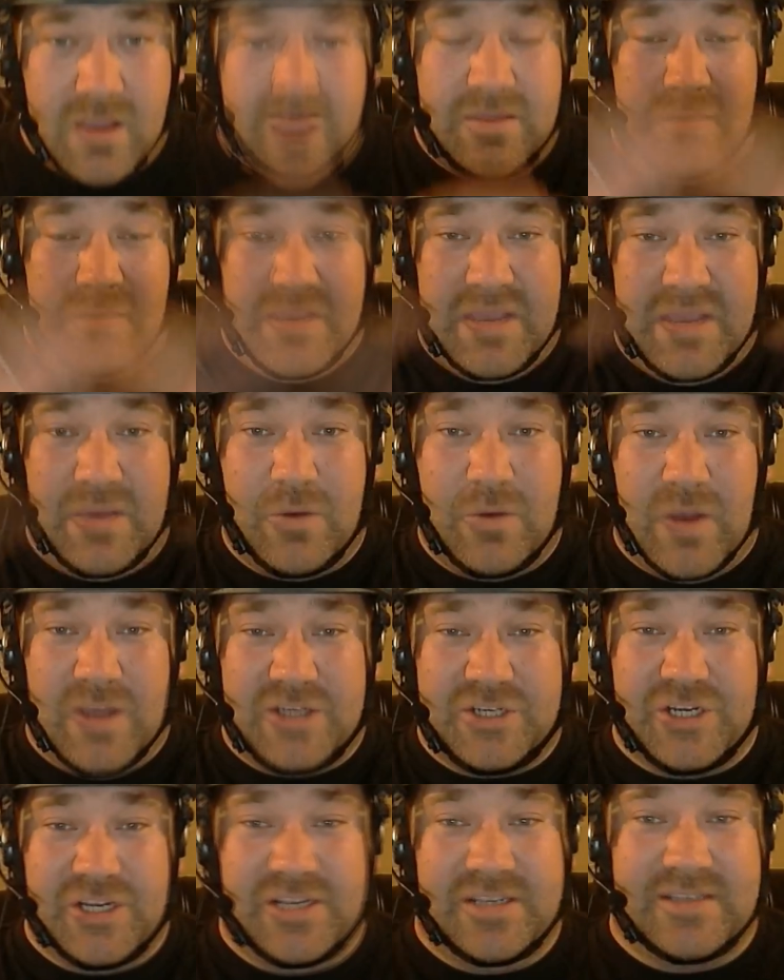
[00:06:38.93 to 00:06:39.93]
The big
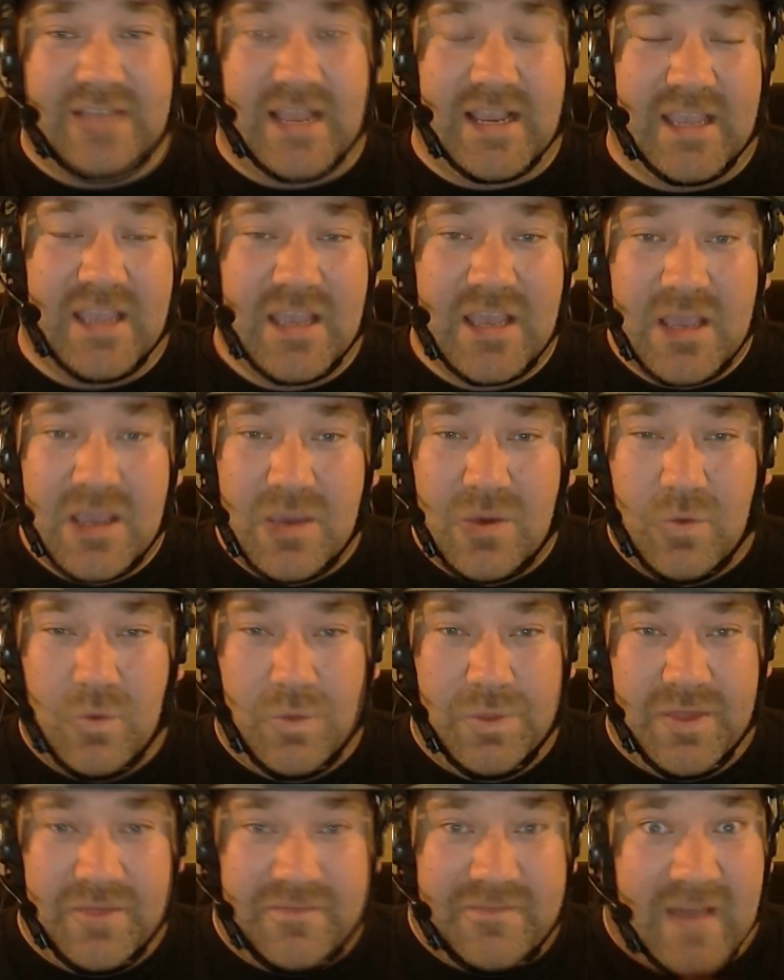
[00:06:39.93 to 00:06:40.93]
question is like
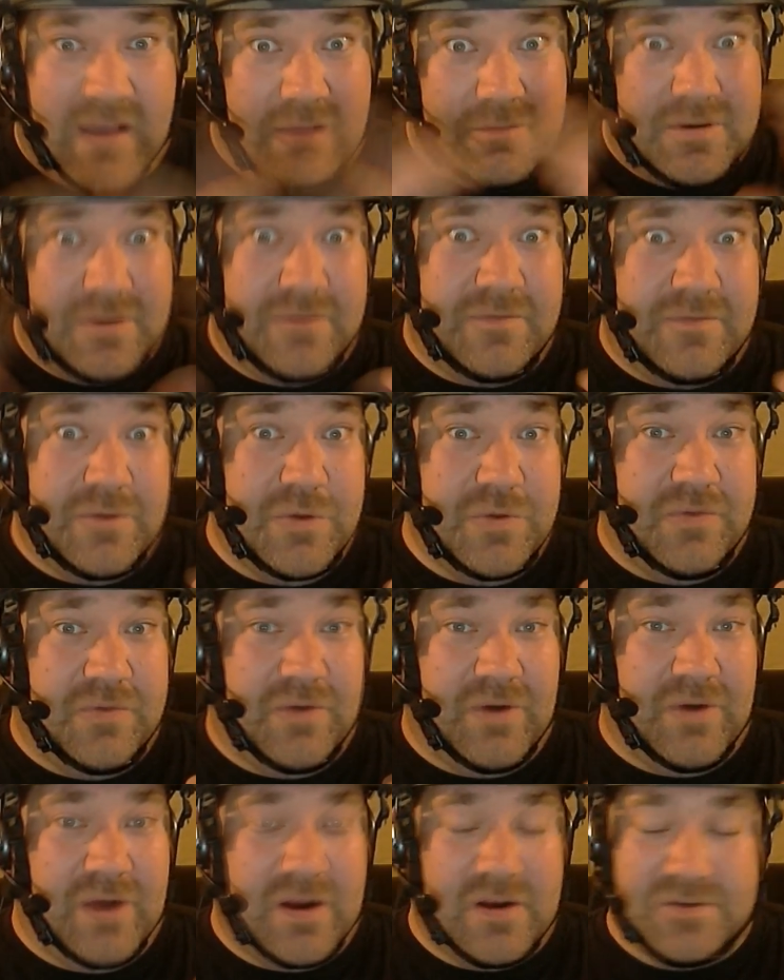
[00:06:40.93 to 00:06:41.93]
the fountain of youth
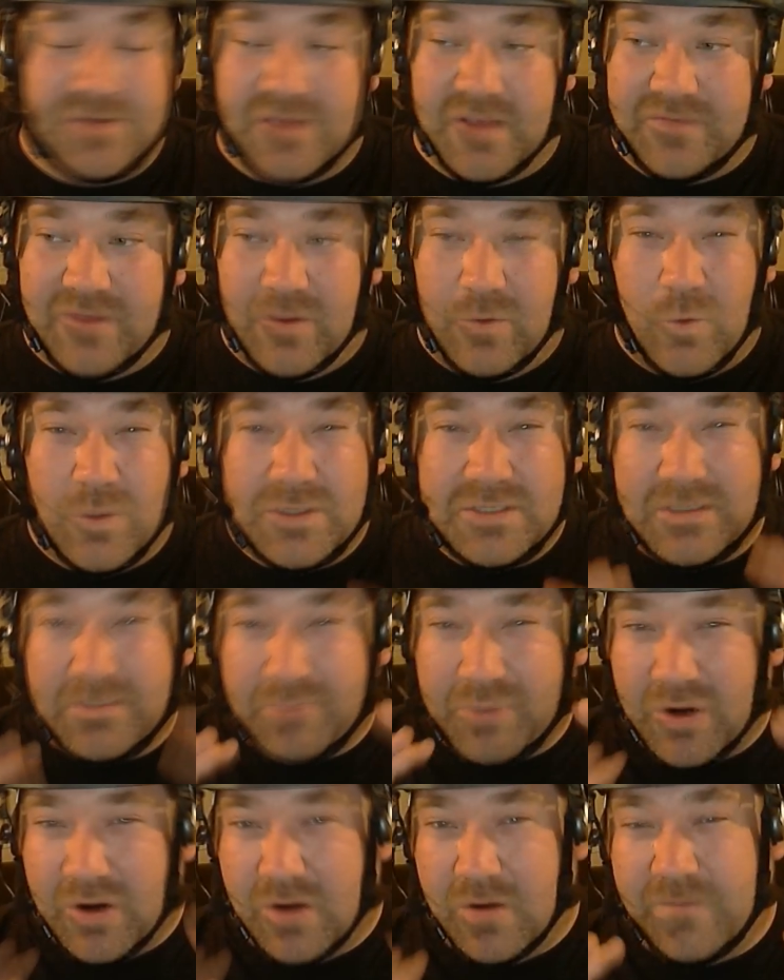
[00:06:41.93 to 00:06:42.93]
for an airsoft gun. What's the
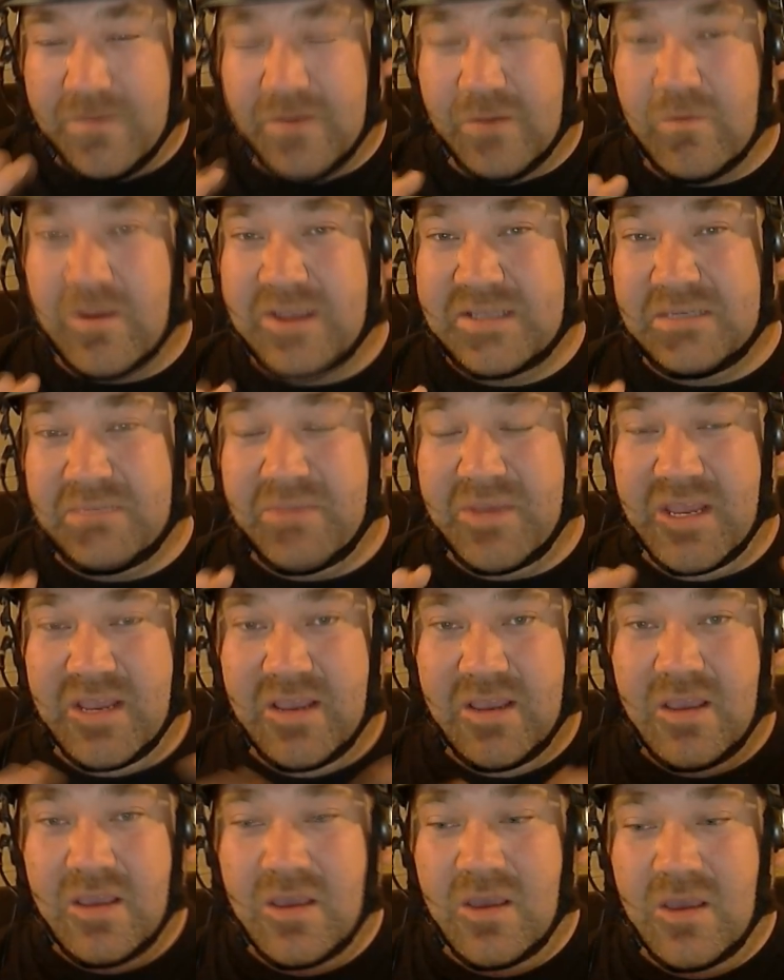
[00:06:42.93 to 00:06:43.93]
perfect
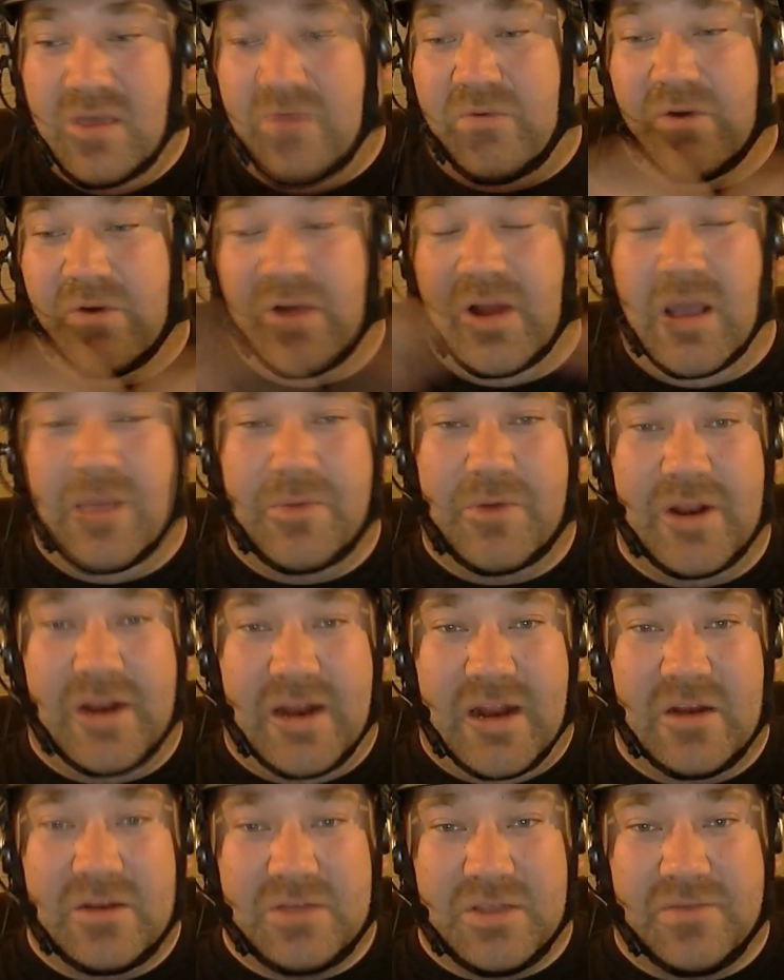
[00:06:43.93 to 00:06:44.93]
recipe for an
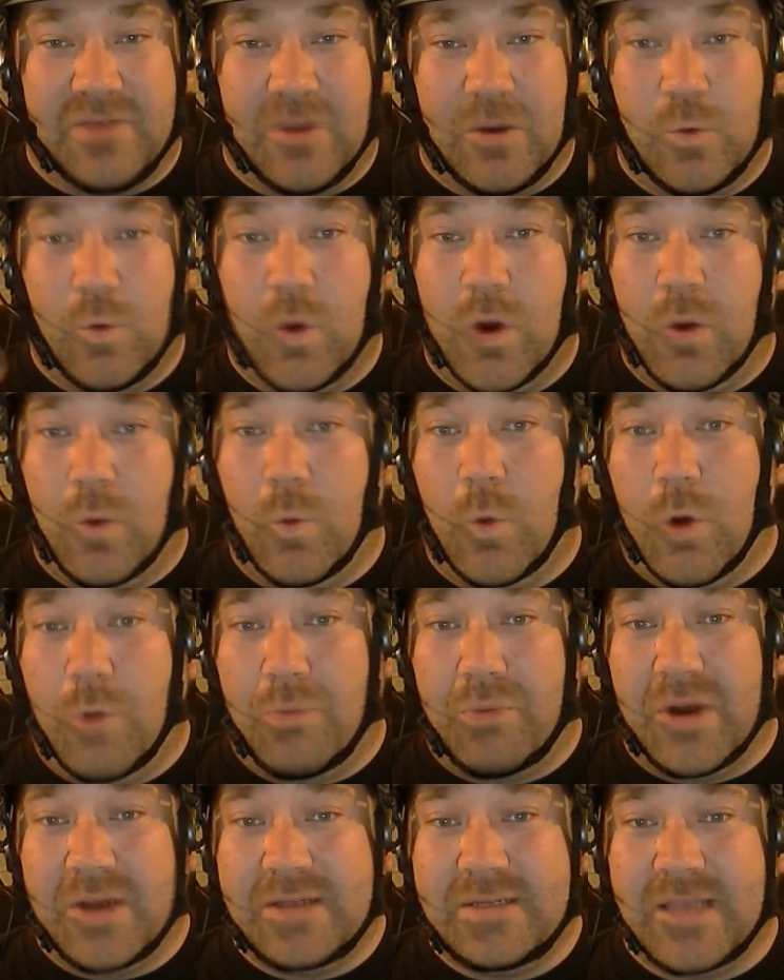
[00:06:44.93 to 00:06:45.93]
upgraded airsoft gun where it
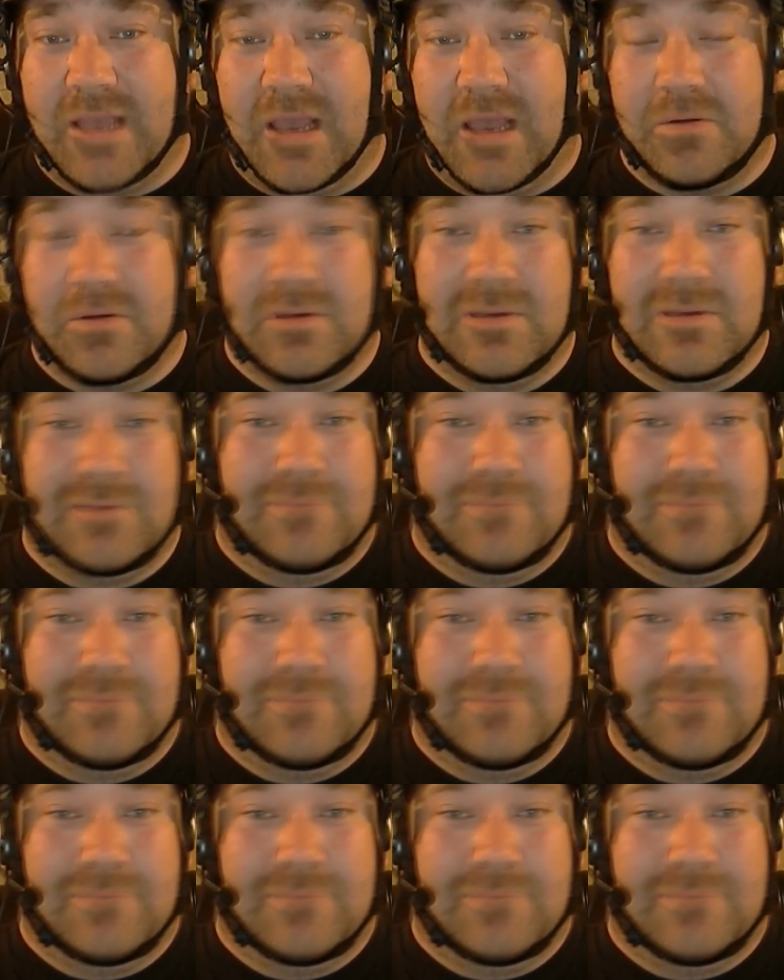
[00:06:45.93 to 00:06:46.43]
won't break down?